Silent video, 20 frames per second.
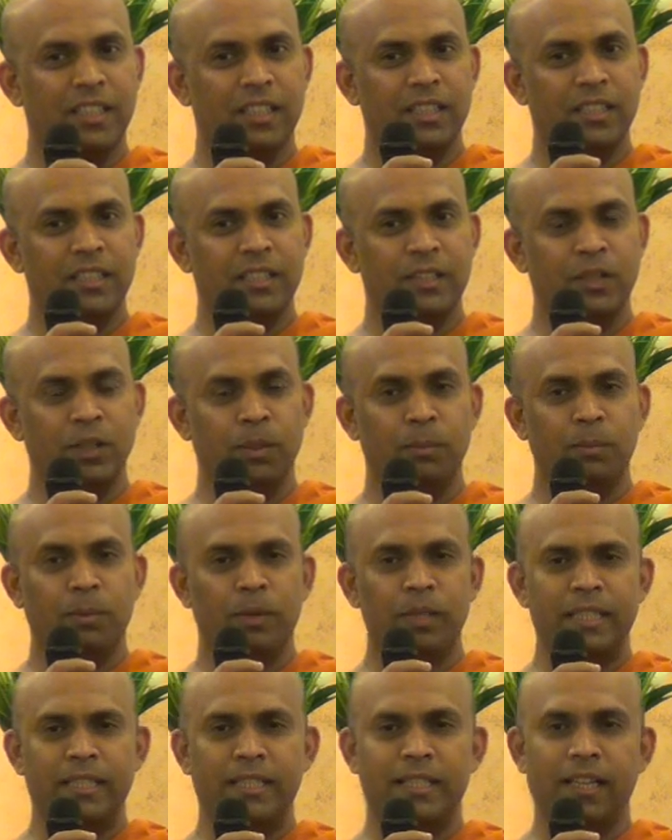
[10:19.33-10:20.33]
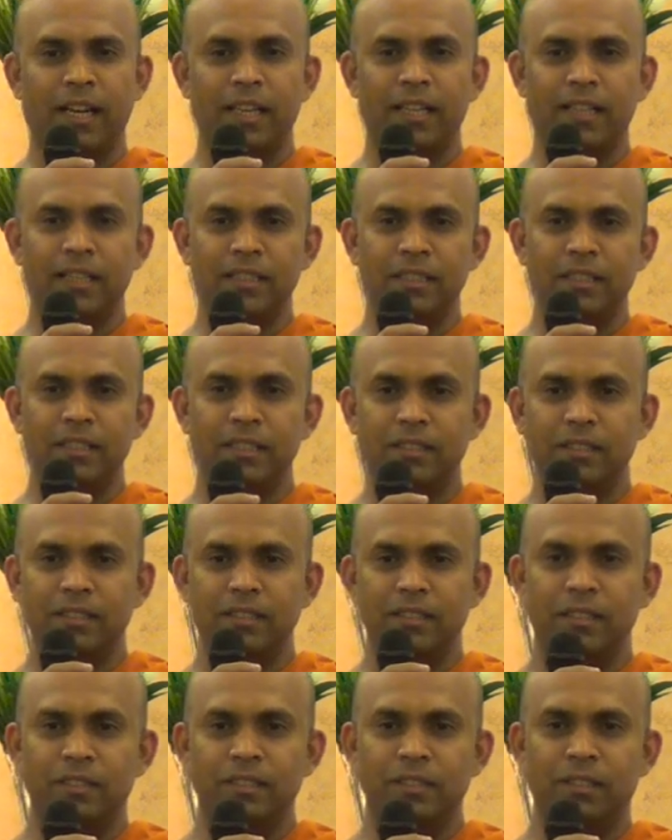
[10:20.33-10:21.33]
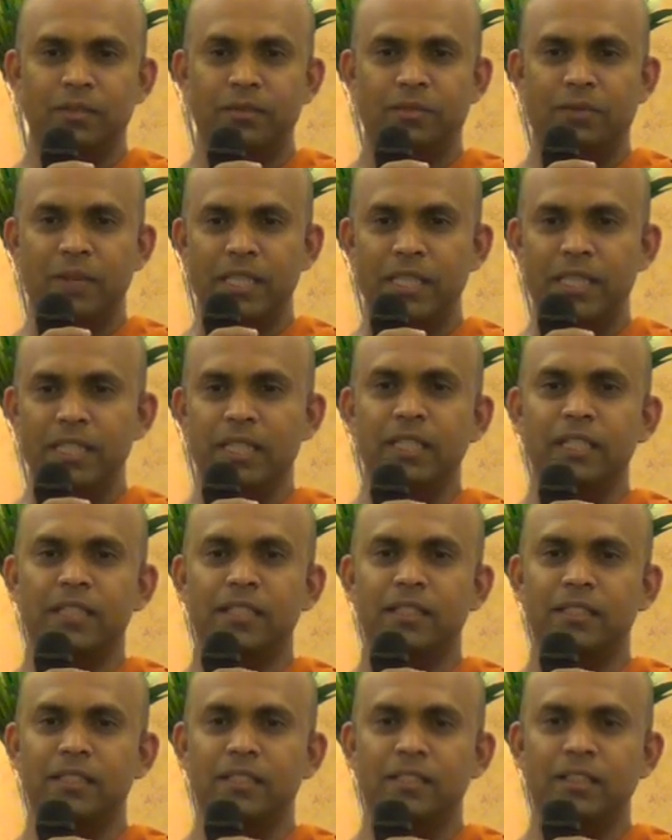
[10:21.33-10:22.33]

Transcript: Is your body tired, fatigued,